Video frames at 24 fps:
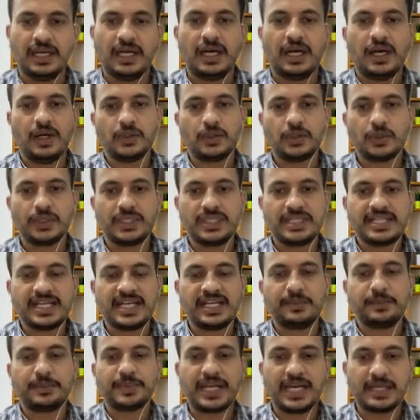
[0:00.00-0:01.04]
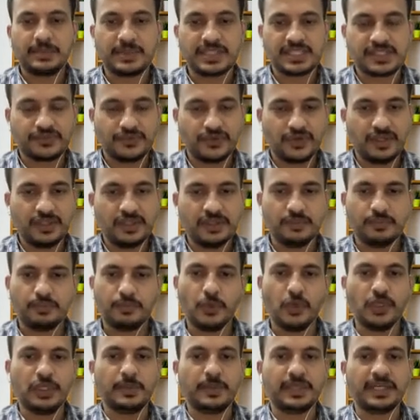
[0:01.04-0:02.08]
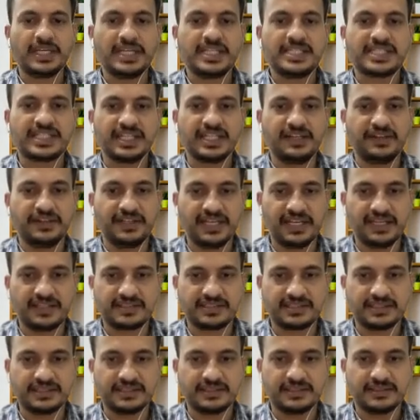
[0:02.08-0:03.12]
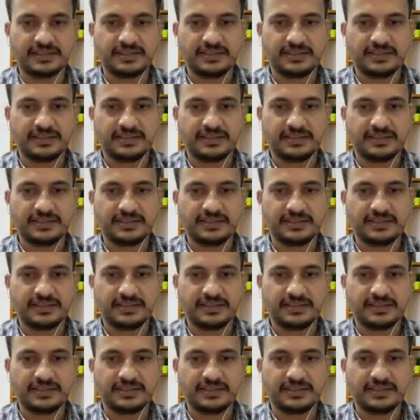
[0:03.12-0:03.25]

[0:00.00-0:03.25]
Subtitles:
how to design primers for polymerase chain reaction.